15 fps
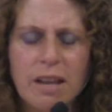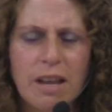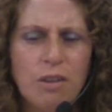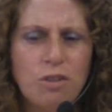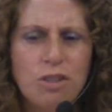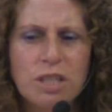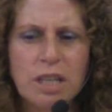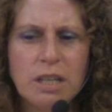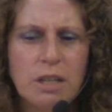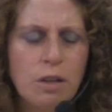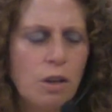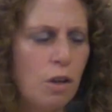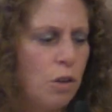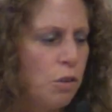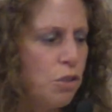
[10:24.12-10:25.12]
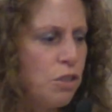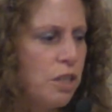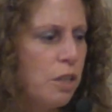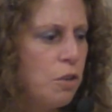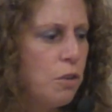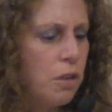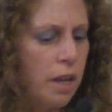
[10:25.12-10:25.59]
And she said,
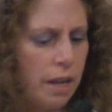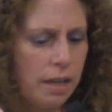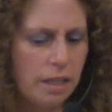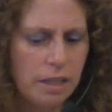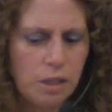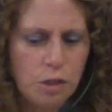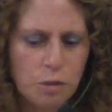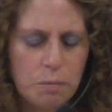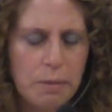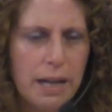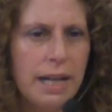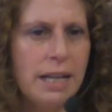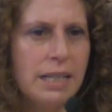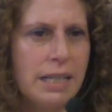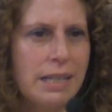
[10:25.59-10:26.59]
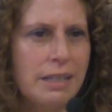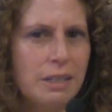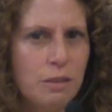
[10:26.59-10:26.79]
you're not in your body.